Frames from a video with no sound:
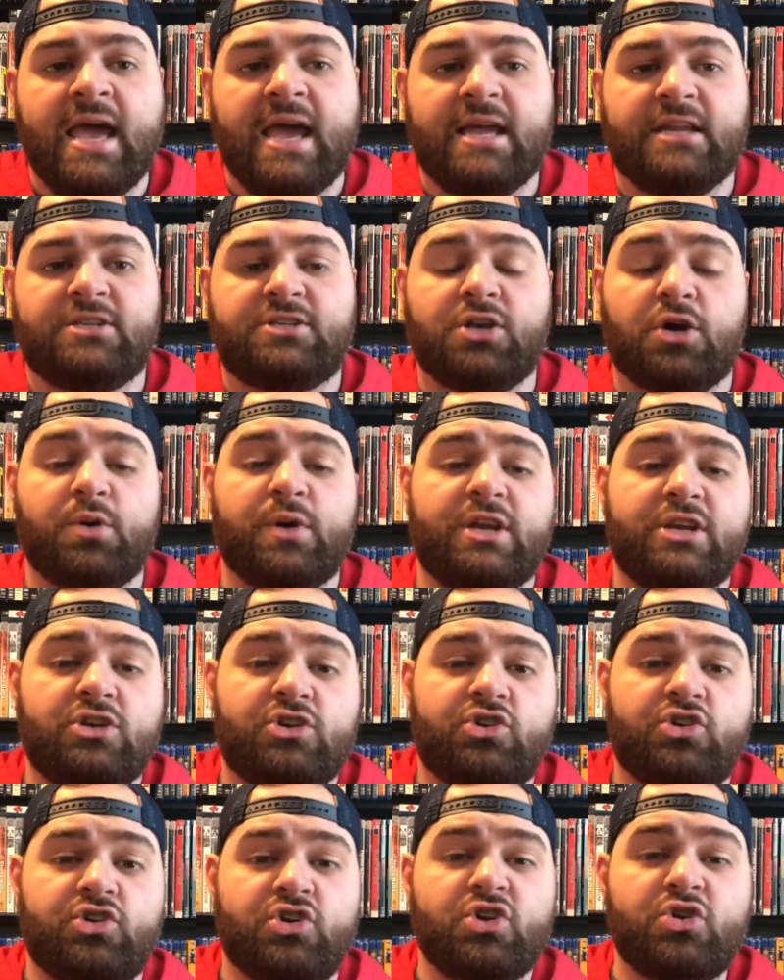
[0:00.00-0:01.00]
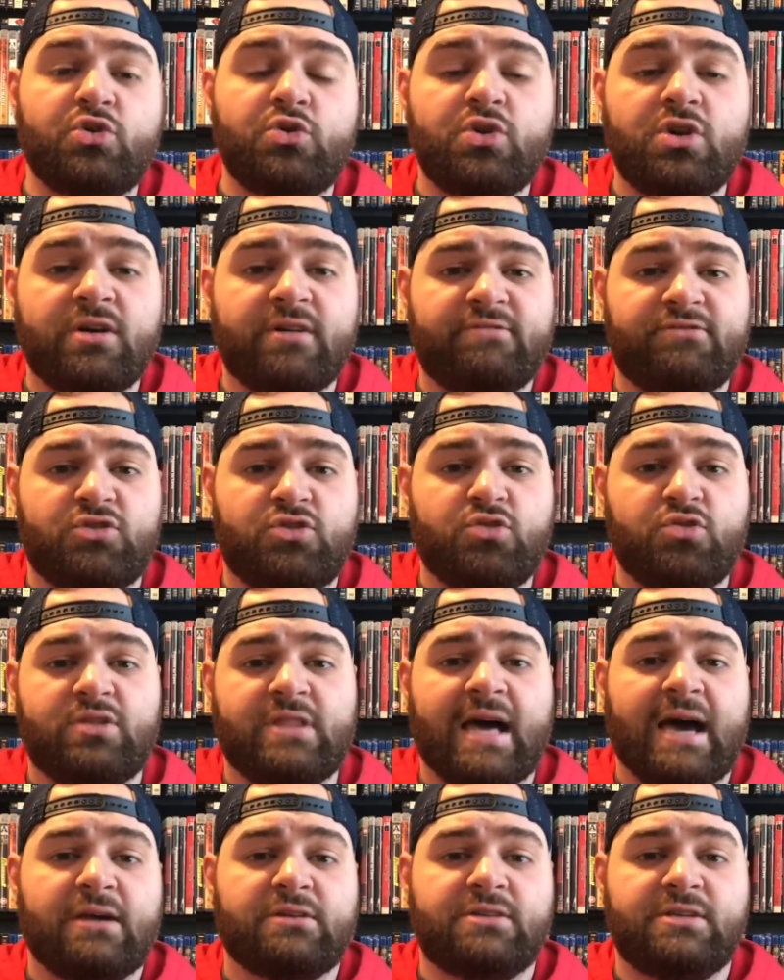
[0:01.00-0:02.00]
And so in June of two
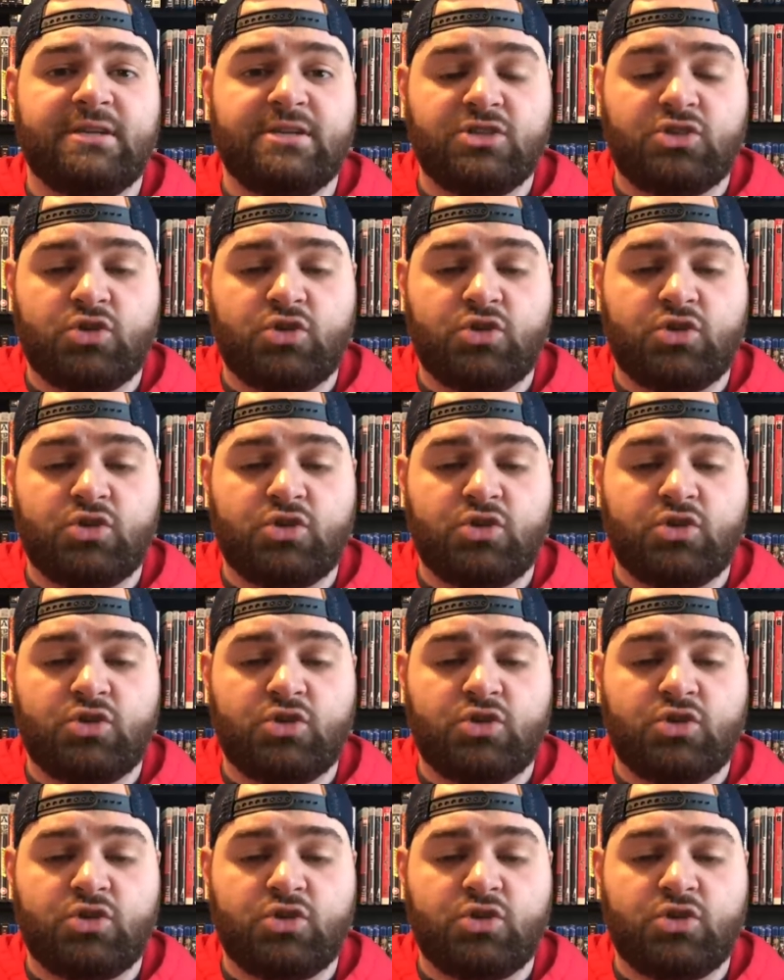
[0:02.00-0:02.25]
thousand